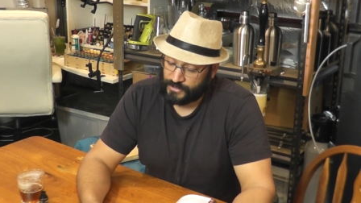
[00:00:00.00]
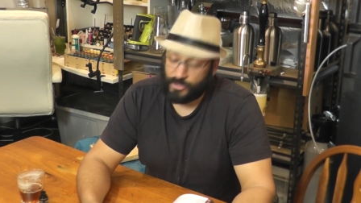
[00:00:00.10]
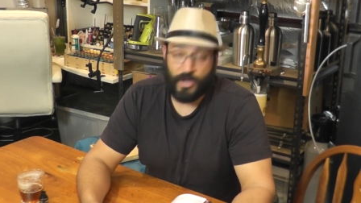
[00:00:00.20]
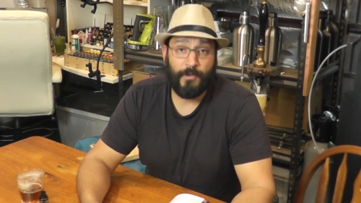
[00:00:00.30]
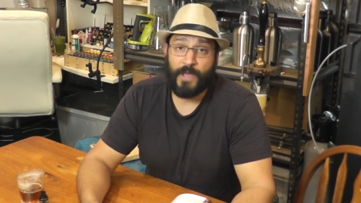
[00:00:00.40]
And, you
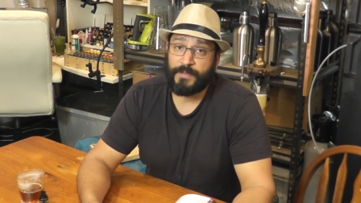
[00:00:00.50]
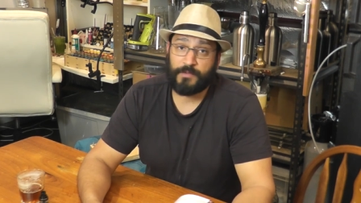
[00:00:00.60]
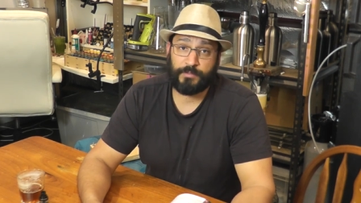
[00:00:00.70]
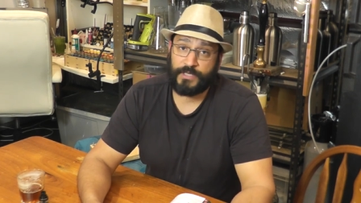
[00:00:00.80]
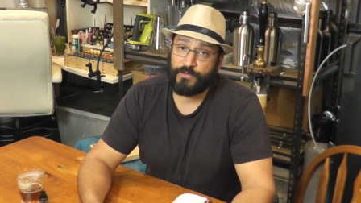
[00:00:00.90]
know, I might be
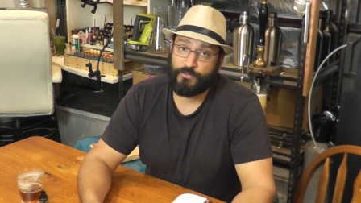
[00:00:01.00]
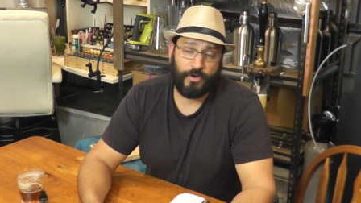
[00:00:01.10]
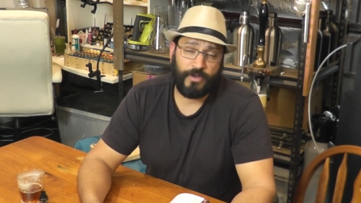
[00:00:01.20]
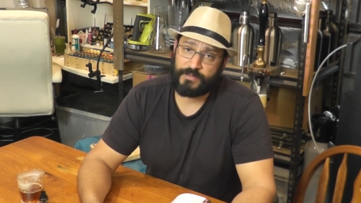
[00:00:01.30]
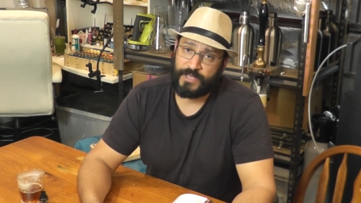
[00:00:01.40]
completely
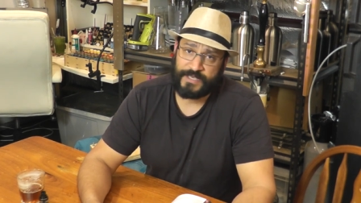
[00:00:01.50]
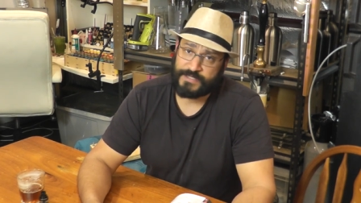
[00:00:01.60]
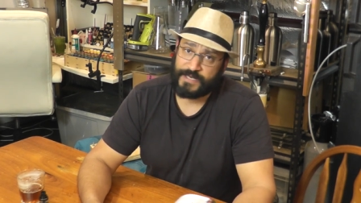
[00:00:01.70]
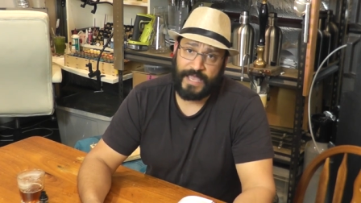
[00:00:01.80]
wrong. I, like I said,